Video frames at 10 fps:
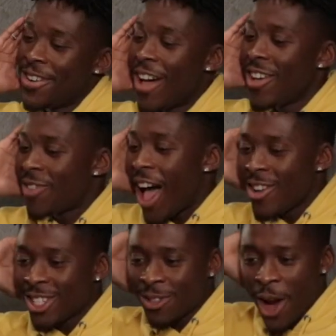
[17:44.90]
I
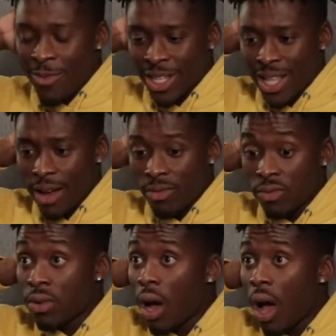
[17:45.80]
was just very much like,
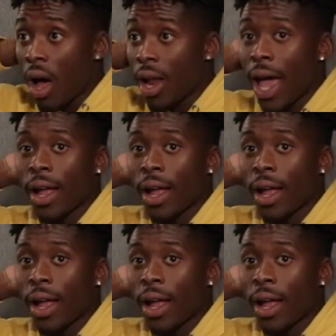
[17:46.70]
rah, like,